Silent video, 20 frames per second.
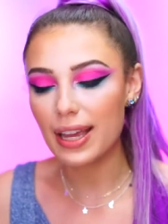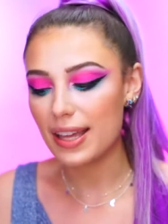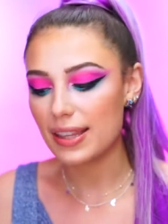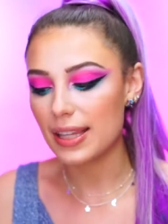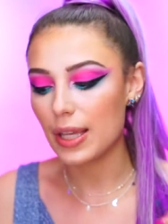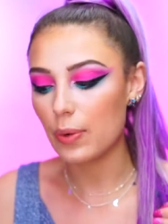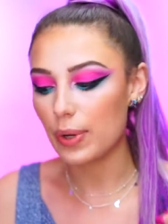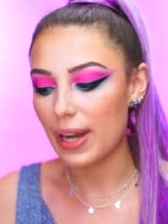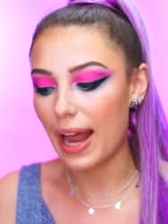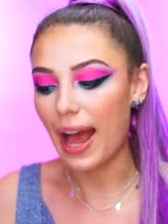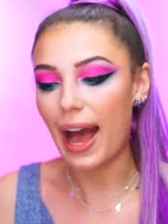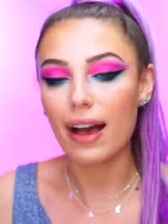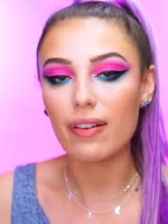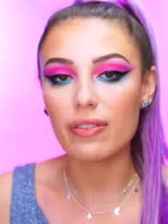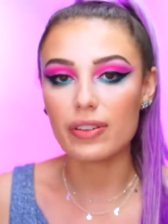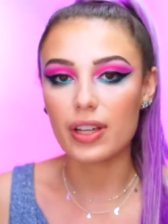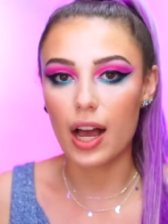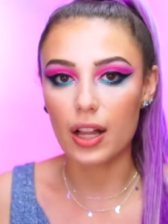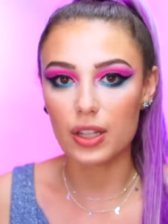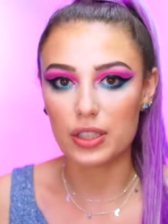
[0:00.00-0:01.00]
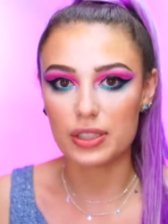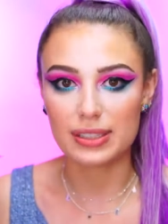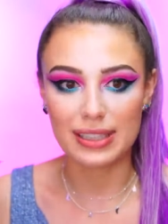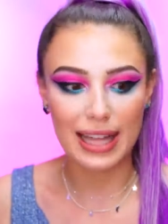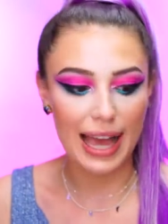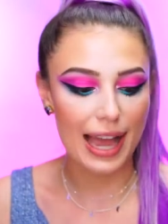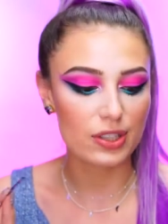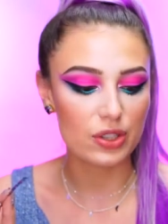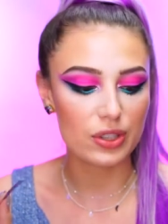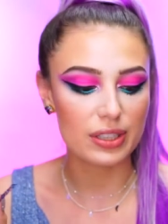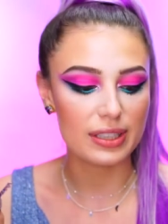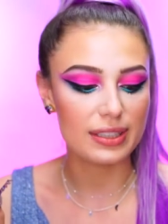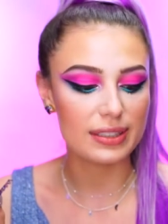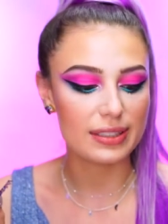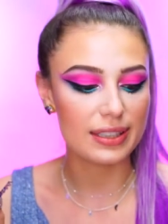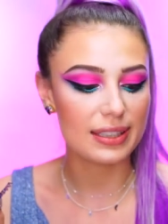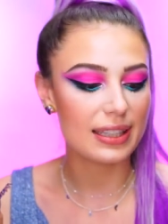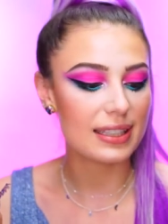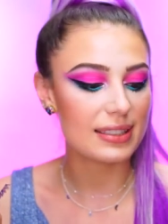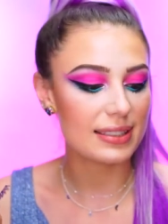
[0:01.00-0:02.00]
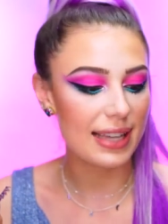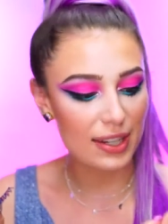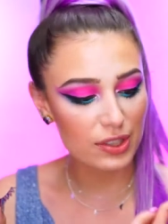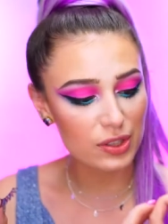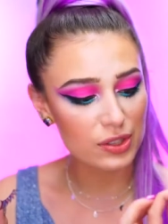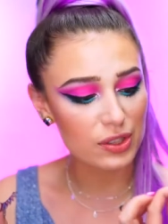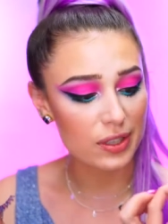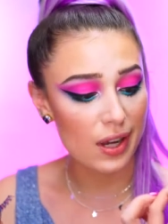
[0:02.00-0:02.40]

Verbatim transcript: they would have colored lashes, and these lashes are